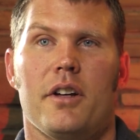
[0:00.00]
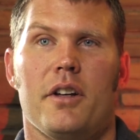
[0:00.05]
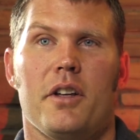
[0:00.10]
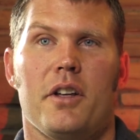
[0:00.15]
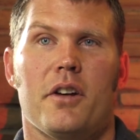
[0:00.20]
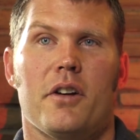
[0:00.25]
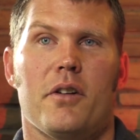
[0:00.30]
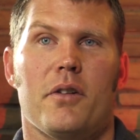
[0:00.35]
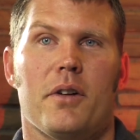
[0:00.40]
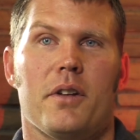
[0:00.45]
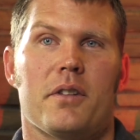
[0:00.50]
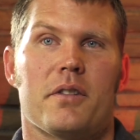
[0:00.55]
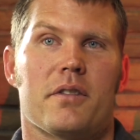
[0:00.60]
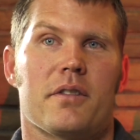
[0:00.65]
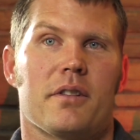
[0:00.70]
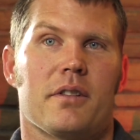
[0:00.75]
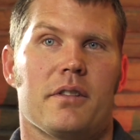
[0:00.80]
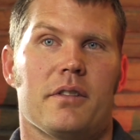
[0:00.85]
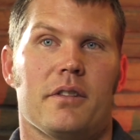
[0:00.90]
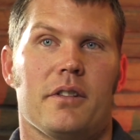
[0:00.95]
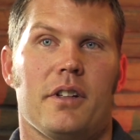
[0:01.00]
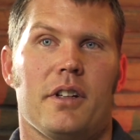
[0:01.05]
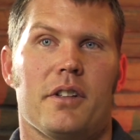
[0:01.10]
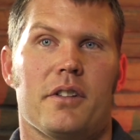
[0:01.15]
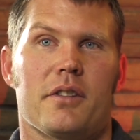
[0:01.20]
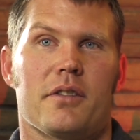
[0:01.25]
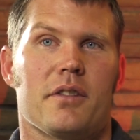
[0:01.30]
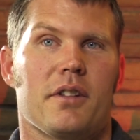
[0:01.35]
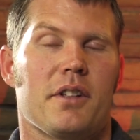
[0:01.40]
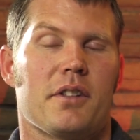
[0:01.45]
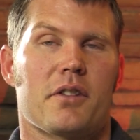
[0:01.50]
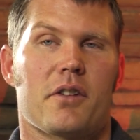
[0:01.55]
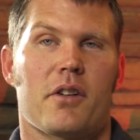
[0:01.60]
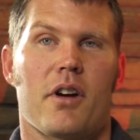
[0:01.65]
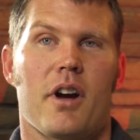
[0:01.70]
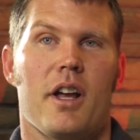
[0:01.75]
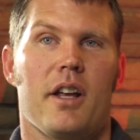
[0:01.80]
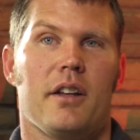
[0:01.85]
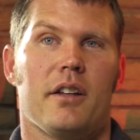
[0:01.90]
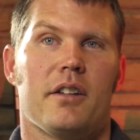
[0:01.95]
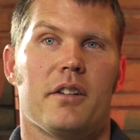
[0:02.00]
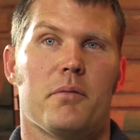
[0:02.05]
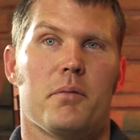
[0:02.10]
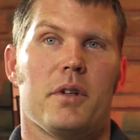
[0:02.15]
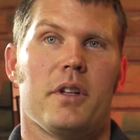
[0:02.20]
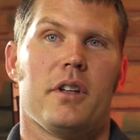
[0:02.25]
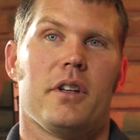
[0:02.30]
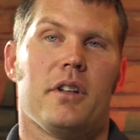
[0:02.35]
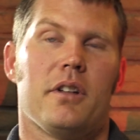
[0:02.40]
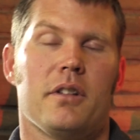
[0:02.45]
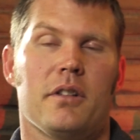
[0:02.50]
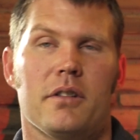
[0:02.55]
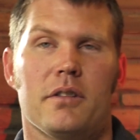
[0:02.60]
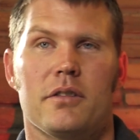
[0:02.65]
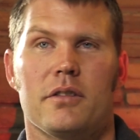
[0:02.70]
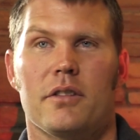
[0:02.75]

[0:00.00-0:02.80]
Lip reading: you know, it's great to be,